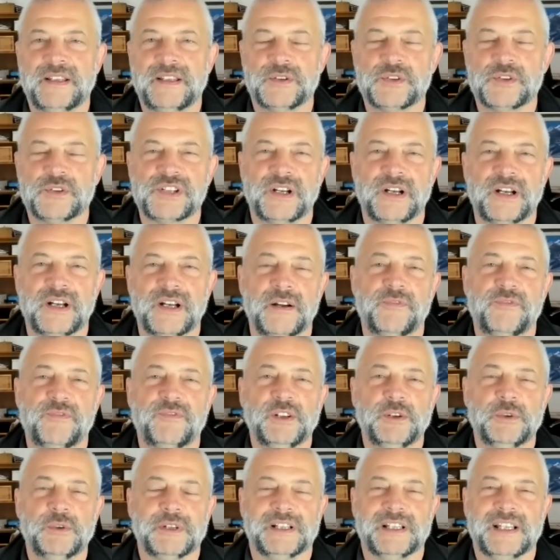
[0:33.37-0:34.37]
There was a
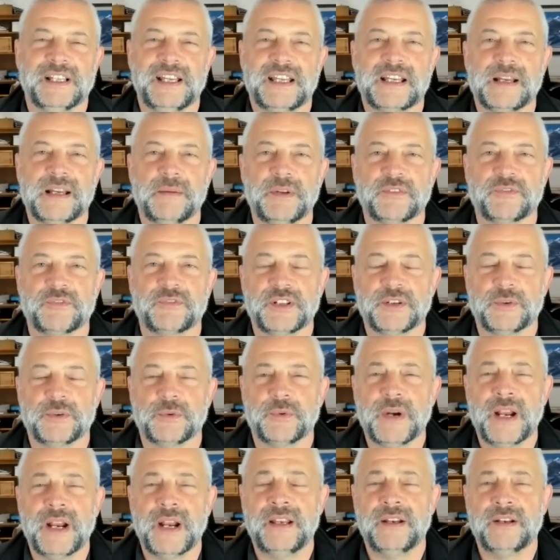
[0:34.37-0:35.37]
fluid leak coming from the
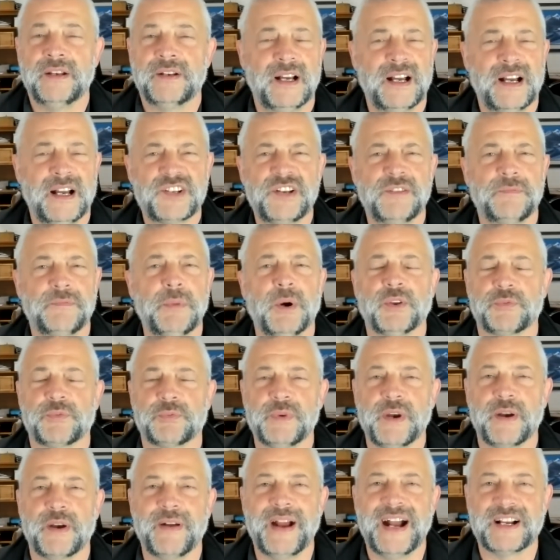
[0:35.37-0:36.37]
right. Actually, both
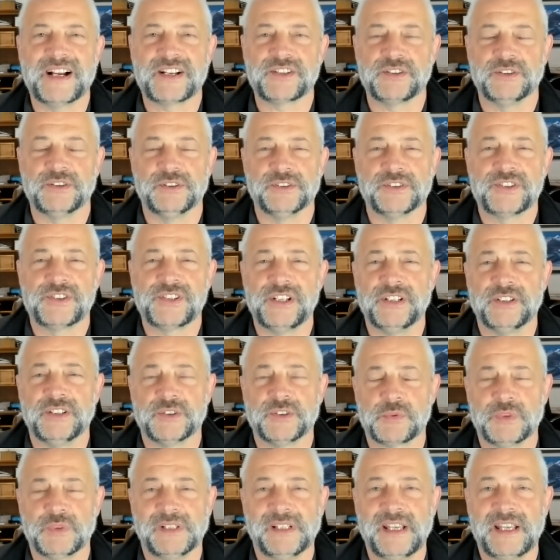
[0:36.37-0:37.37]
rear axle
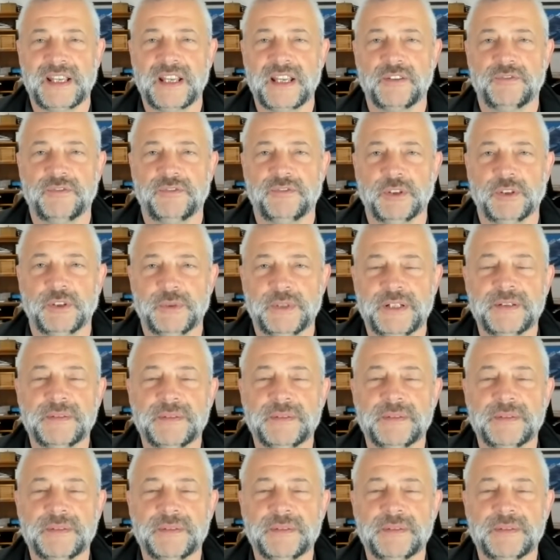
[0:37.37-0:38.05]
seals were leaking fluid.